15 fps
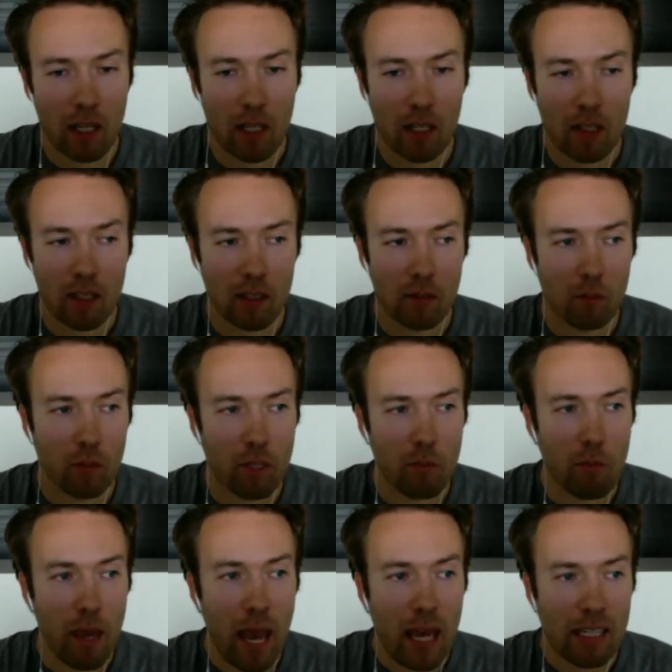and we
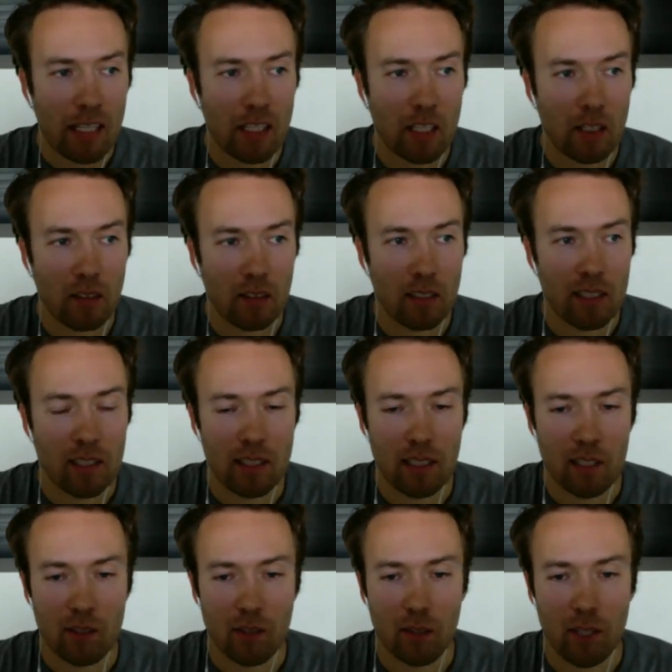match these
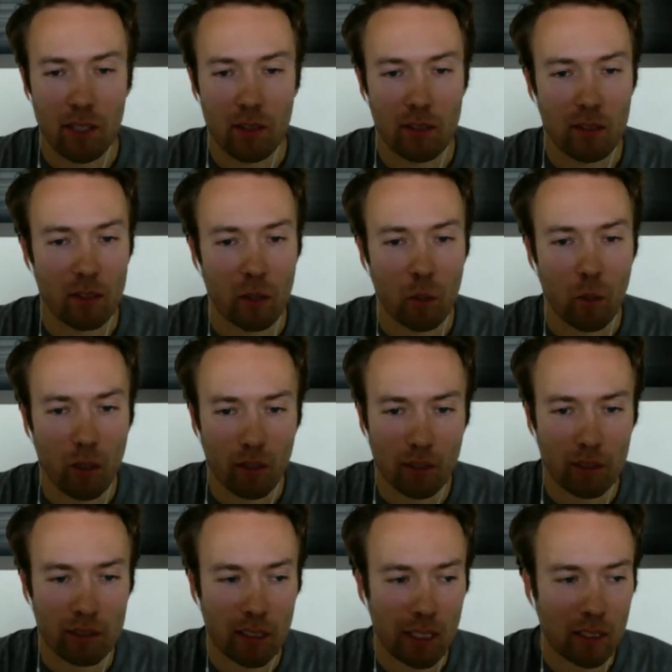things together in a quilt
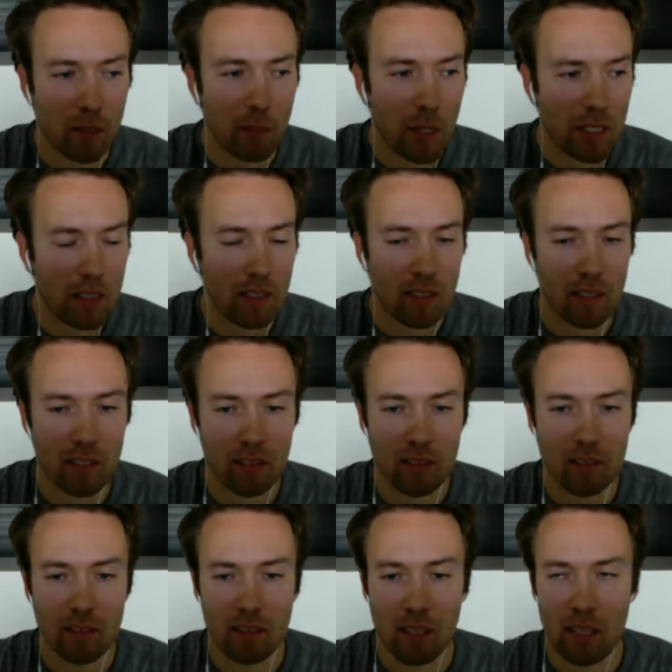and take the best
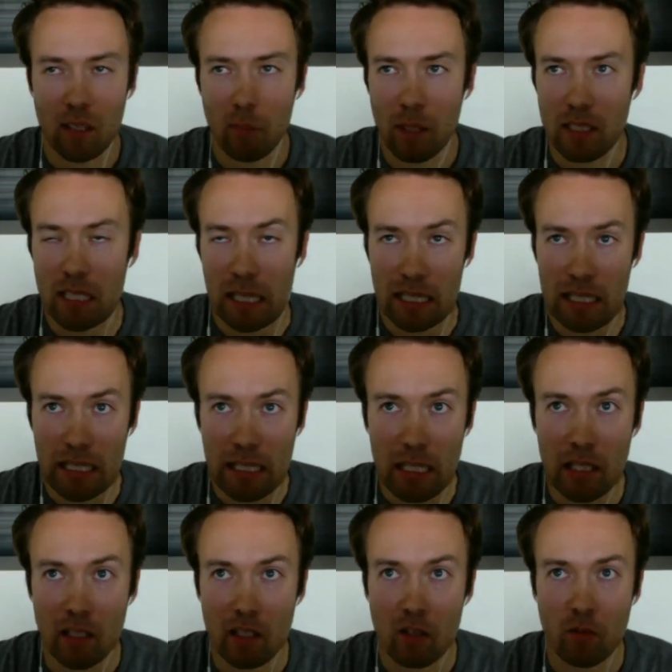things and the best
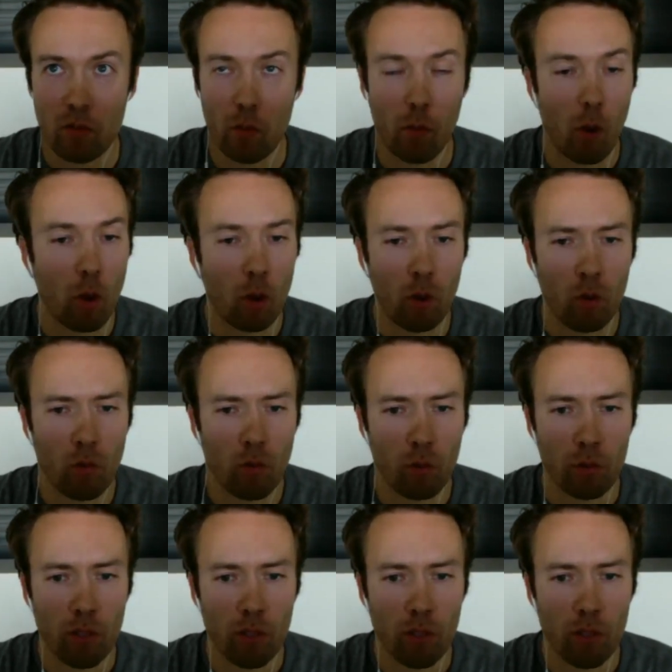ideas from all over,